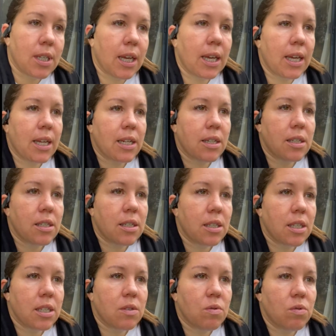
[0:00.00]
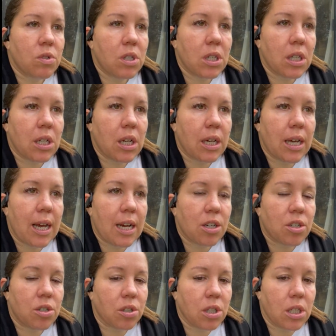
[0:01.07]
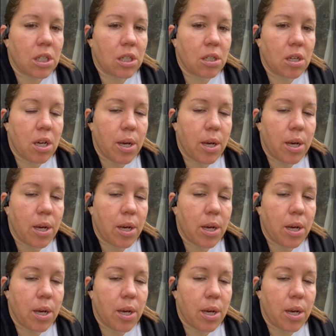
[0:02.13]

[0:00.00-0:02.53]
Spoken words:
And this routine I actually